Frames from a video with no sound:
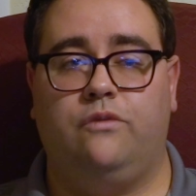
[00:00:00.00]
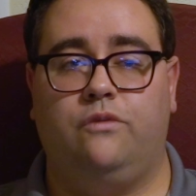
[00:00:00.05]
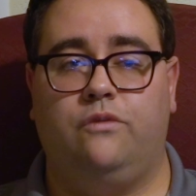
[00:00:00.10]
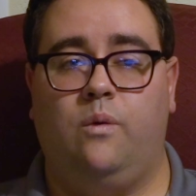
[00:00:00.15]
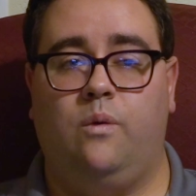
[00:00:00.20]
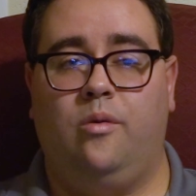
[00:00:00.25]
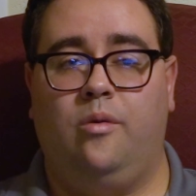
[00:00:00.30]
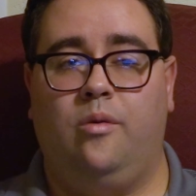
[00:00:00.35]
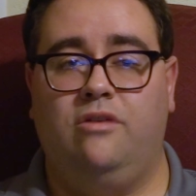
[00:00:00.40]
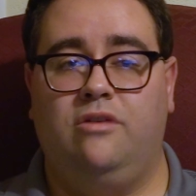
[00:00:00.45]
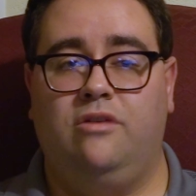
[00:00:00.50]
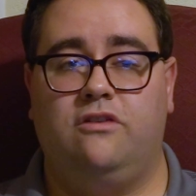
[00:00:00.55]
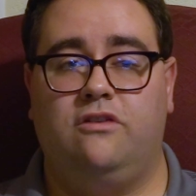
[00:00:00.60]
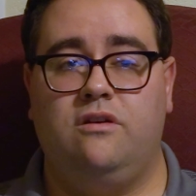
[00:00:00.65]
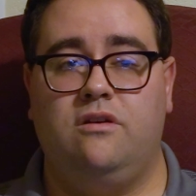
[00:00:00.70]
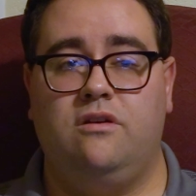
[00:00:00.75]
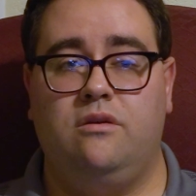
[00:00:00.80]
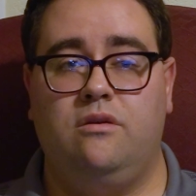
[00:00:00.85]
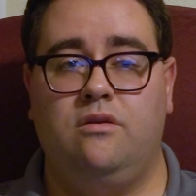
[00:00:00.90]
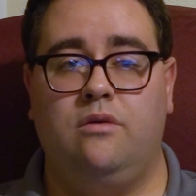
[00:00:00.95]
forward
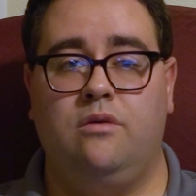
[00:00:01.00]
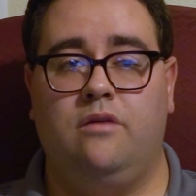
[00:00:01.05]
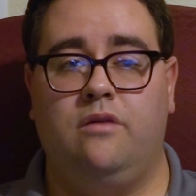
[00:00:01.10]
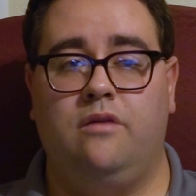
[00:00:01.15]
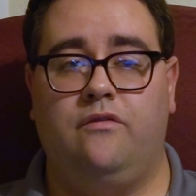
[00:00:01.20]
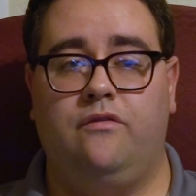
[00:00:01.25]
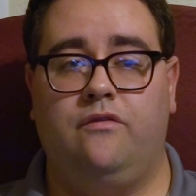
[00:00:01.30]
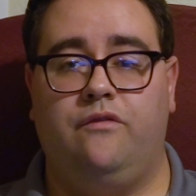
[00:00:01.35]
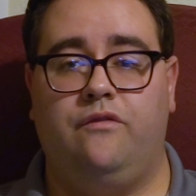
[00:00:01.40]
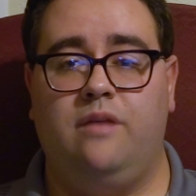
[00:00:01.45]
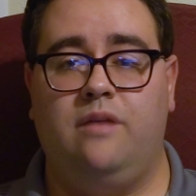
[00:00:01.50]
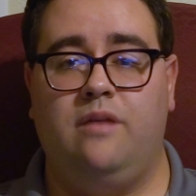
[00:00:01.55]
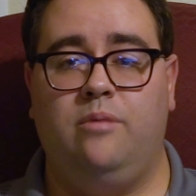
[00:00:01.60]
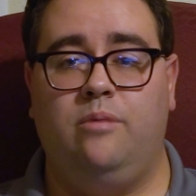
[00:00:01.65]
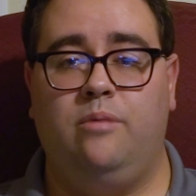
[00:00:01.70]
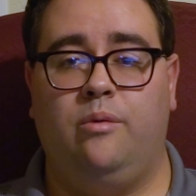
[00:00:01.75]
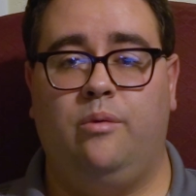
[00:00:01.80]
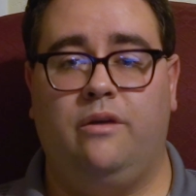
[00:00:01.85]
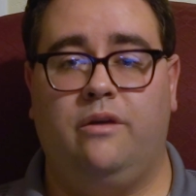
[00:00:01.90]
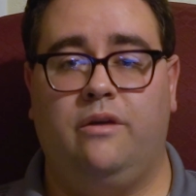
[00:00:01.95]
to
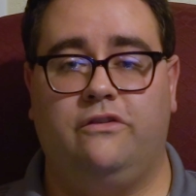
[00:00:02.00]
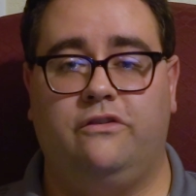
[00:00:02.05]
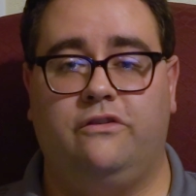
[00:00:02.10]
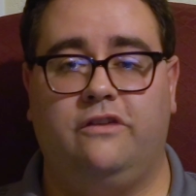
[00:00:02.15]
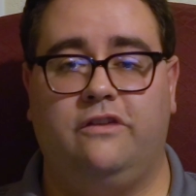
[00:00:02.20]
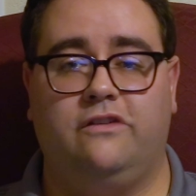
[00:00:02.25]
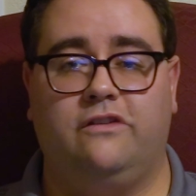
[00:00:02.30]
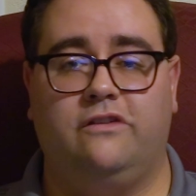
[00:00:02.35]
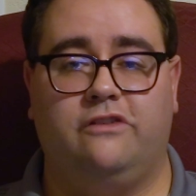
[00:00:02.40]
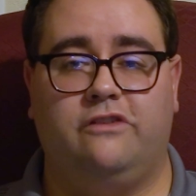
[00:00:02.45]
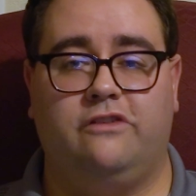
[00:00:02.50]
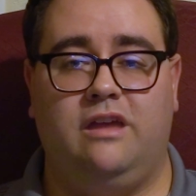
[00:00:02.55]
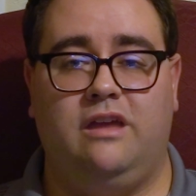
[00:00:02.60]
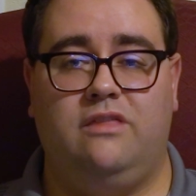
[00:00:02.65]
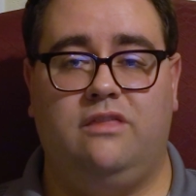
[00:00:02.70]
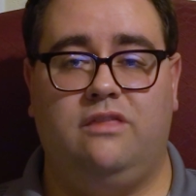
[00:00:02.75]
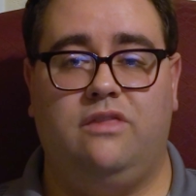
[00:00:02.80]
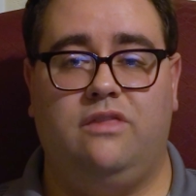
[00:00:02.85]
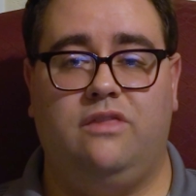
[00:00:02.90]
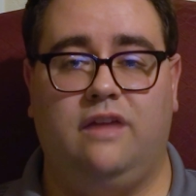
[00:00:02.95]
February
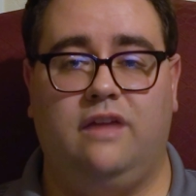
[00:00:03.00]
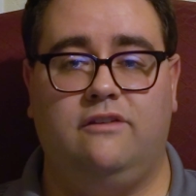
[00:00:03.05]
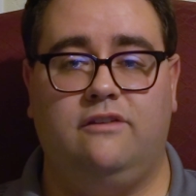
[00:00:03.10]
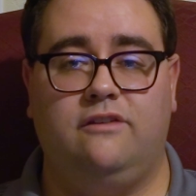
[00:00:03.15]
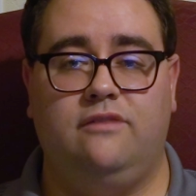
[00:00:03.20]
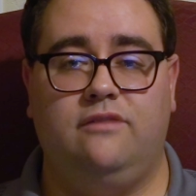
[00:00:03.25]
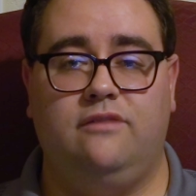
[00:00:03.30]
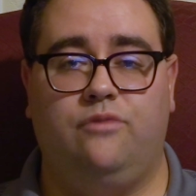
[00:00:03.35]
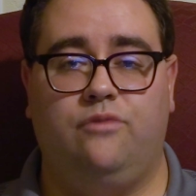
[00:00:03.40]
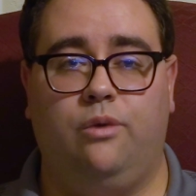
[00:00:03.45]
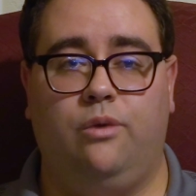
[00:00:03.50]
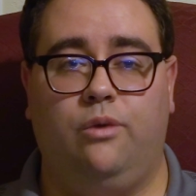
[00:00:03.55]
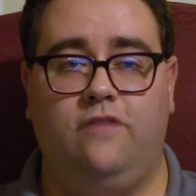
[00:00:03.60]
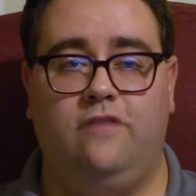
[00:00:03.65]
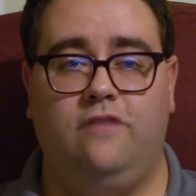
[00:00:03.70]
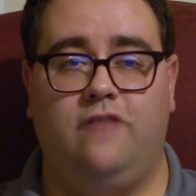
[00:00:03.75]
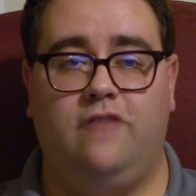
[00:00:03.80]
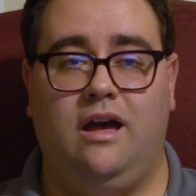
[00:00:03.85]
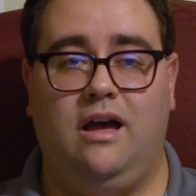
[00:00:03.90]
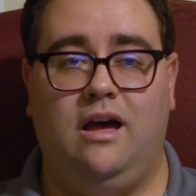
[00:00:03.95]
16th,
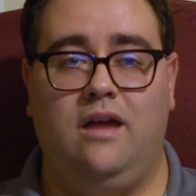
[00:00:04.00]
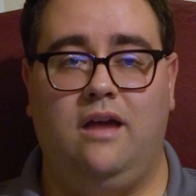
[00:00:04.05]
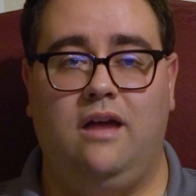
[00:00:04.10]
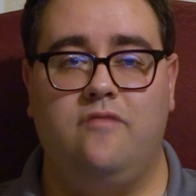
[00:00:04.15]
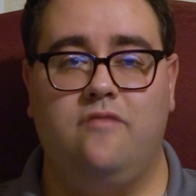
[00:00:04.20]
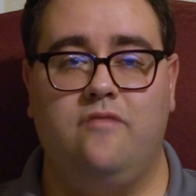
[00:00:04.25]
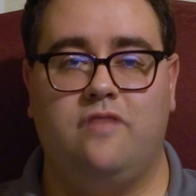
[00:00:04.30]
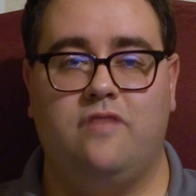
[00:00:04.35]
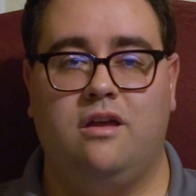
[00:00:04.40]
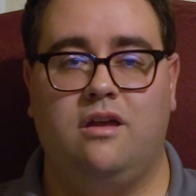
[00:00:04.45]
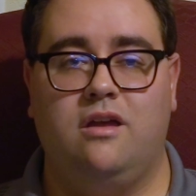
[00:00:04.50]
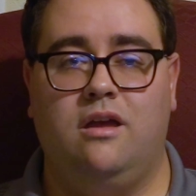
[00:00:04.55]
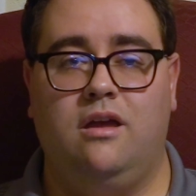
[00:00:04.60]
1945,